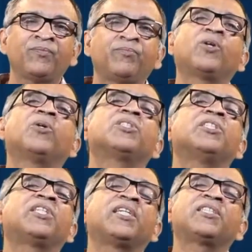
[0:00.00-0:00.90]
because
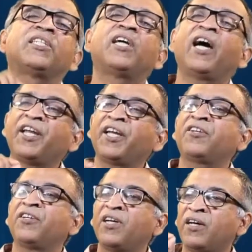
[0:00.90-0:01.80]
it has a
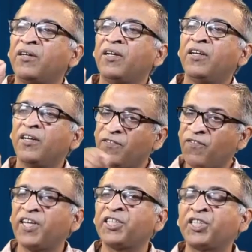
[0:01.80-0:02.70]
direct
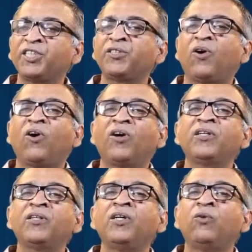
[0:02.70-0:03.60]
reflection on